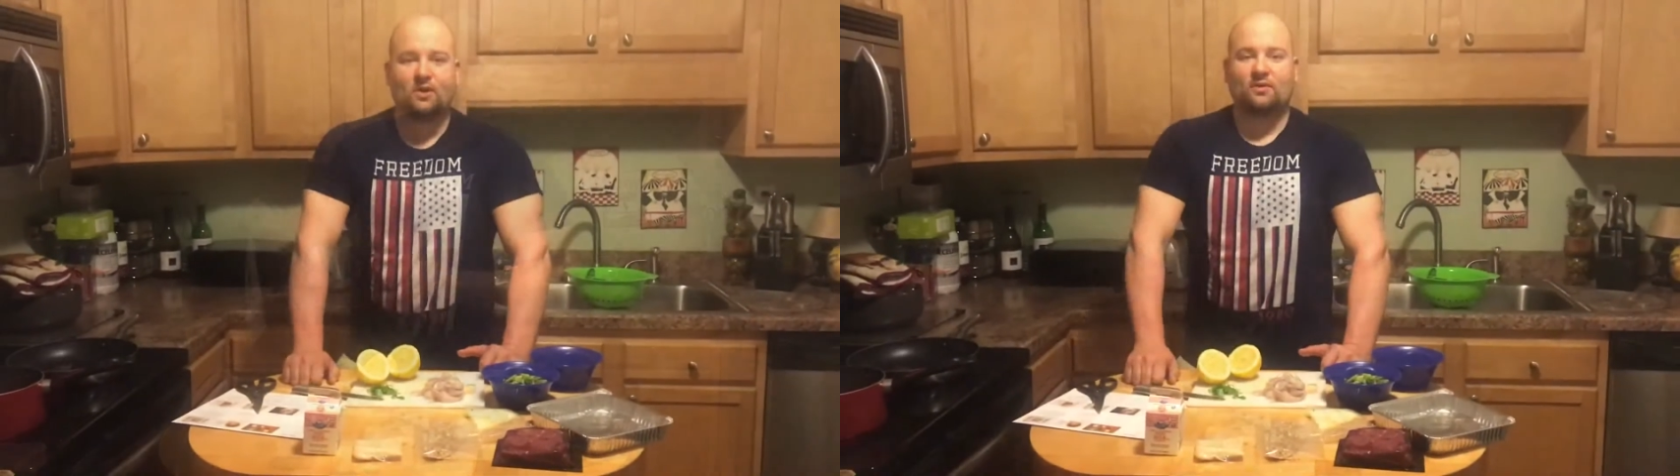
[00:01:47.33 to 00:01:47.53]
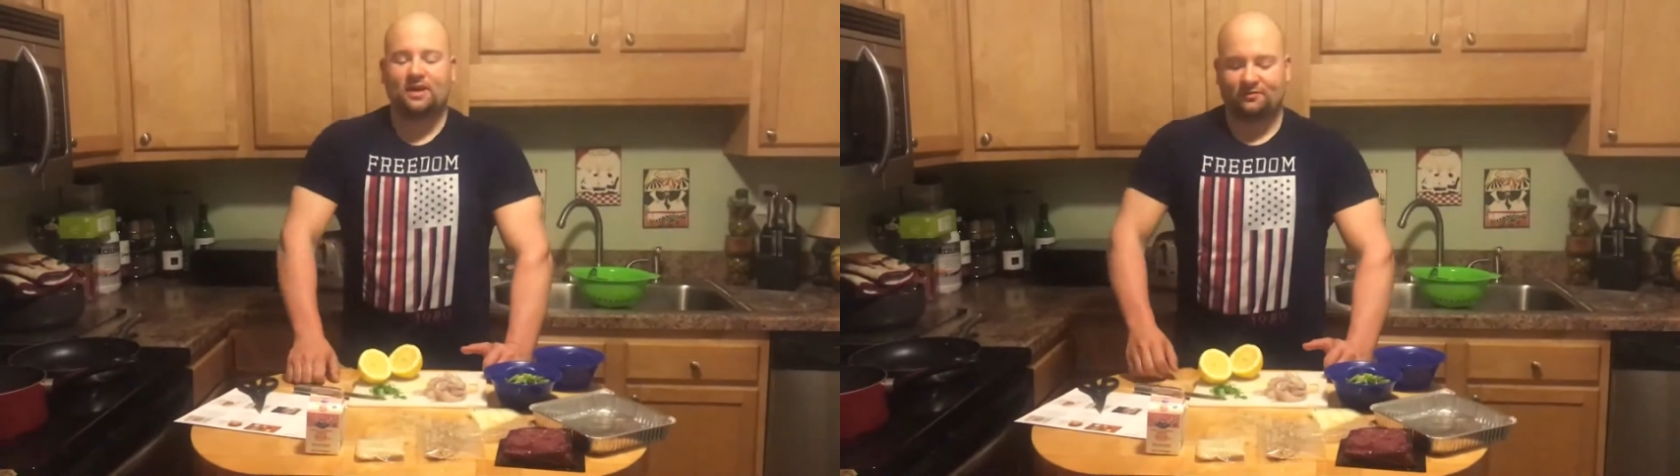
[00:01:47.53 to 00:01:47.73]

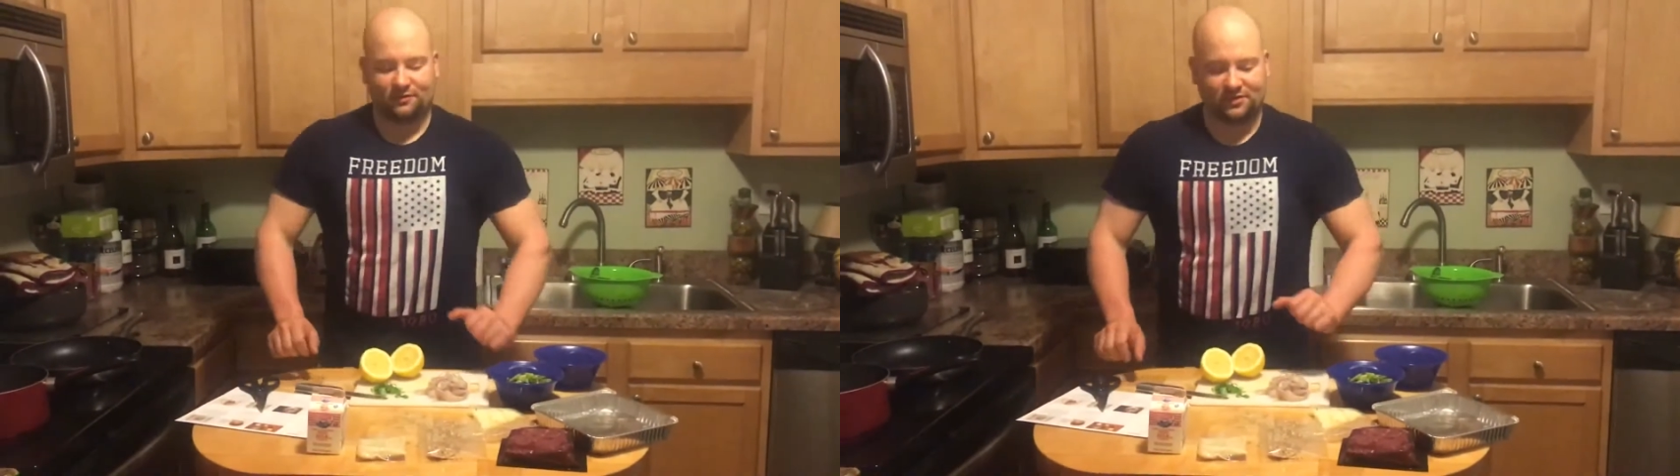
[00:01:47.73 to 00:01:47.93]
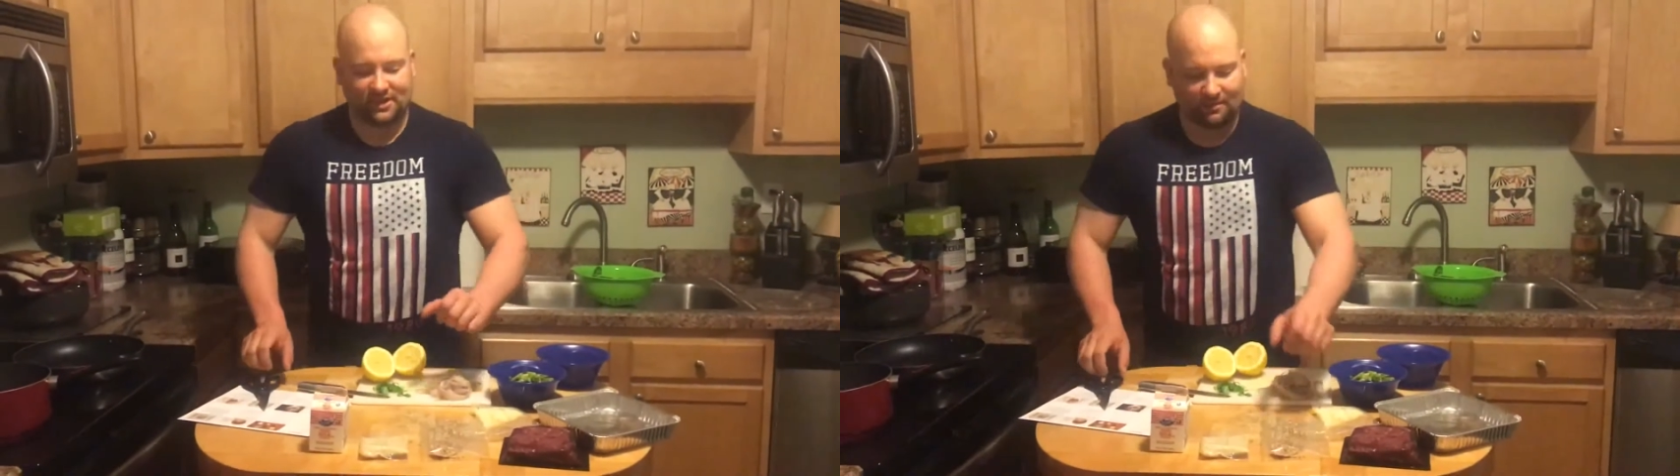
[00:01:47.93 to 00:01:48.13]
Alright,
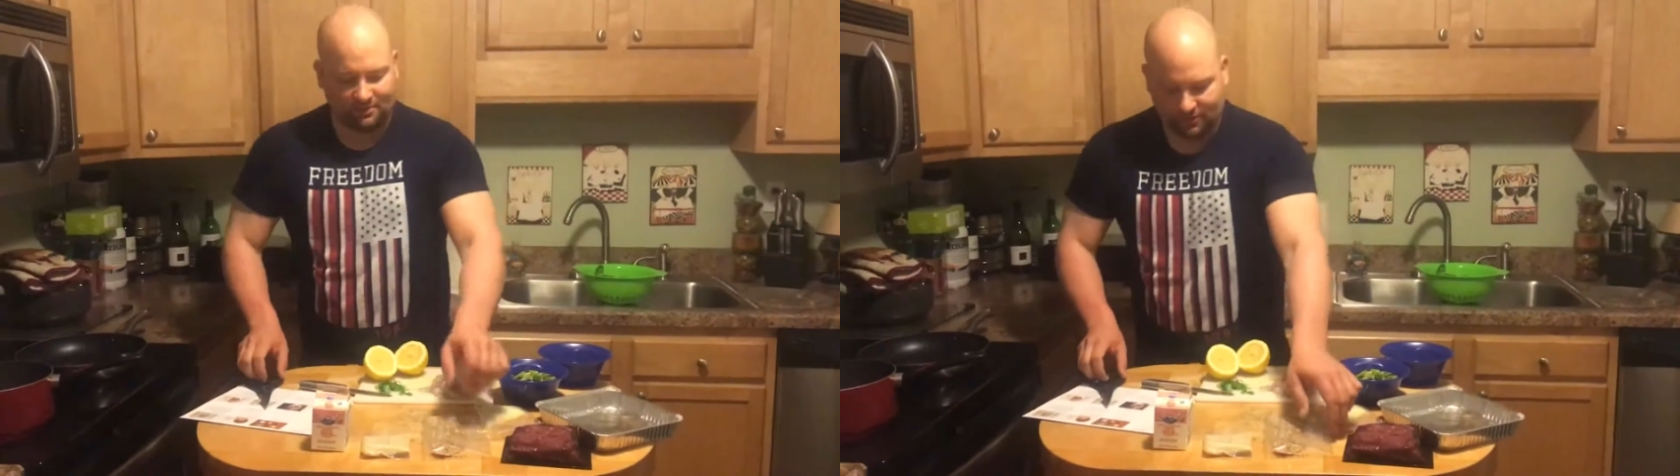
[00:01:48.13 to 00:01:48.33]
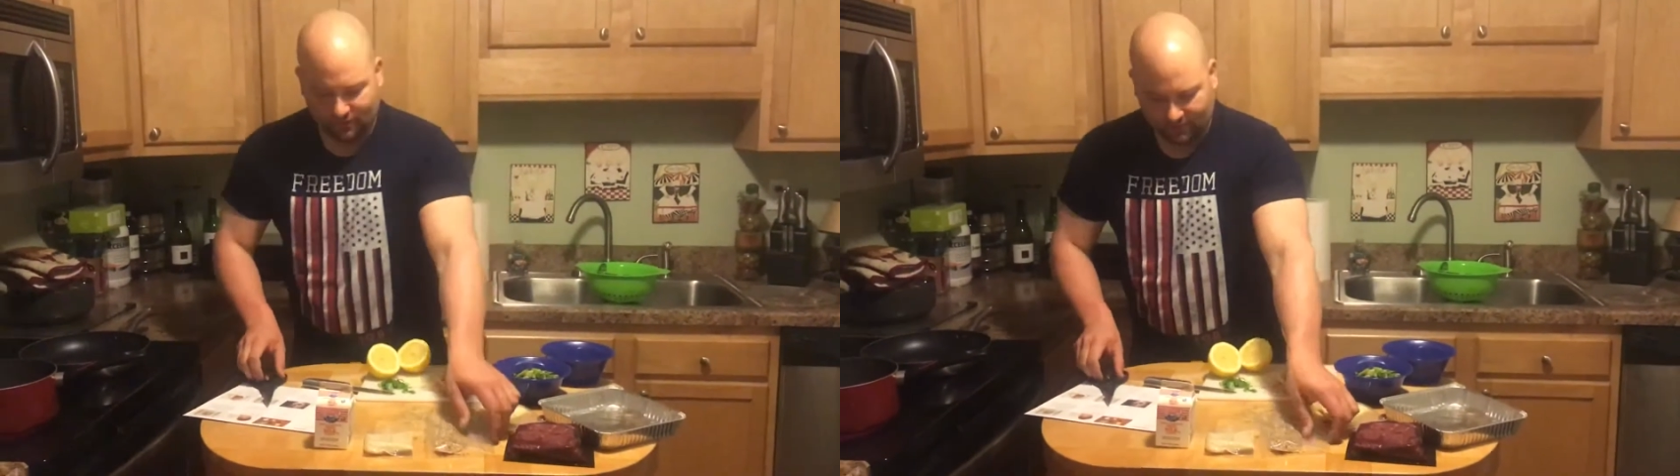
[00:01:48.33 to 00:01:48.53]
for step
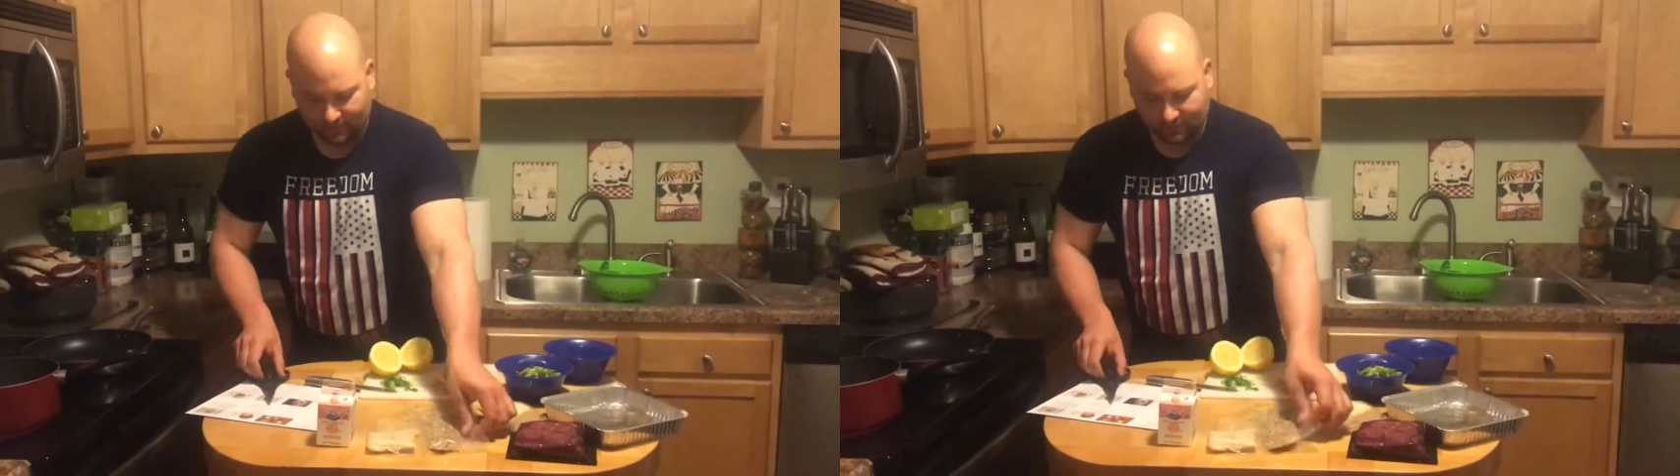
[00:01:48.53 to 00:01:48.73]
two,